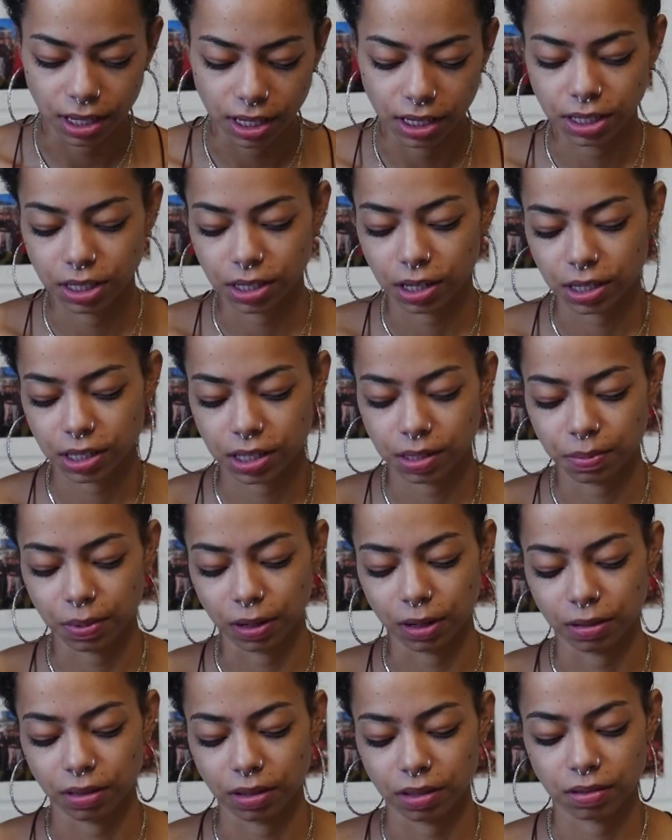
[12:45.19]
and it talks
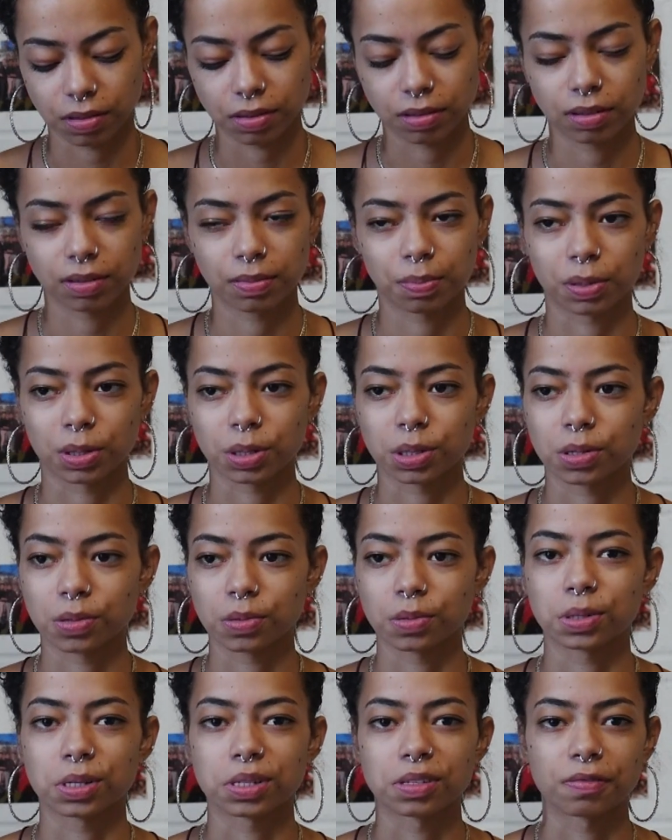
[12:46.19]
about this person
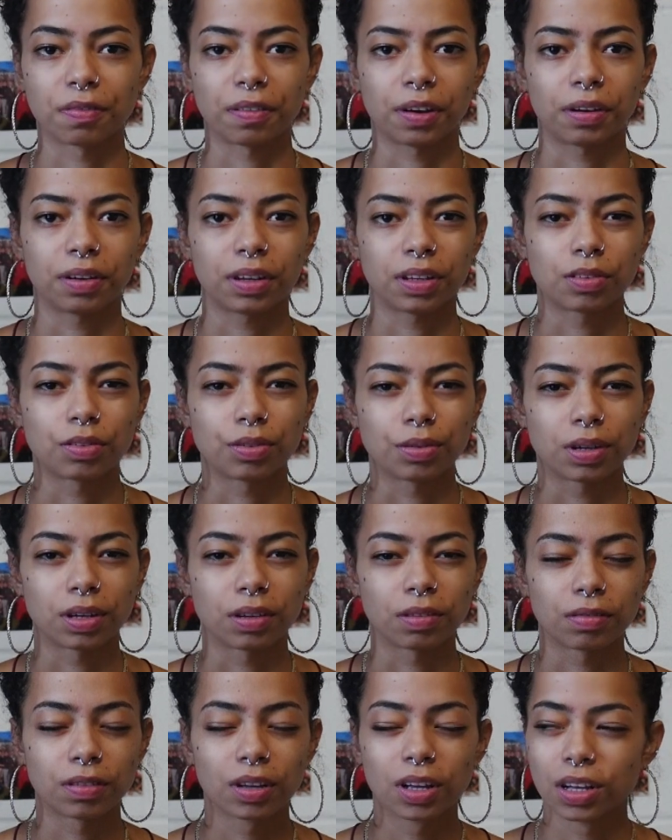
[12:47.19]
who's just very
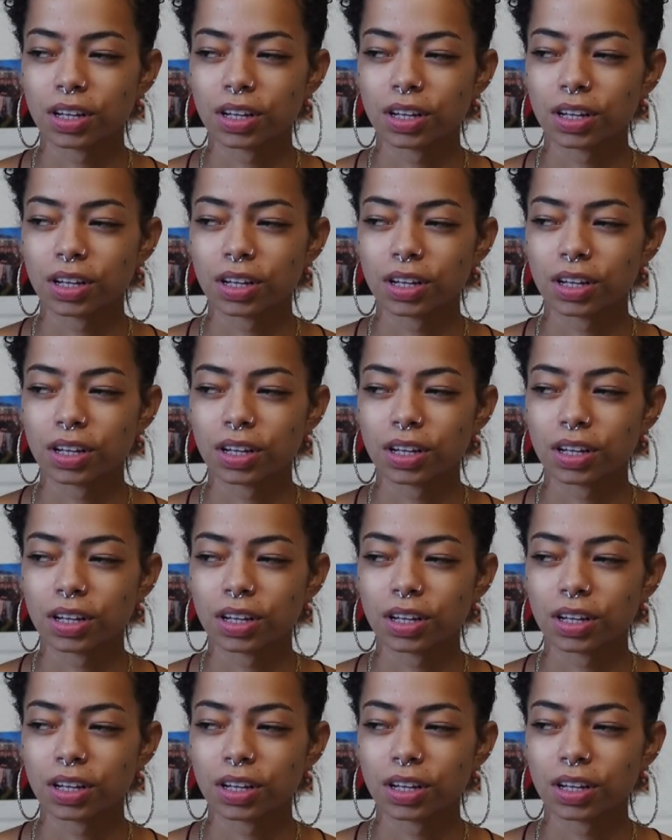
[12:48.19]
intuitive.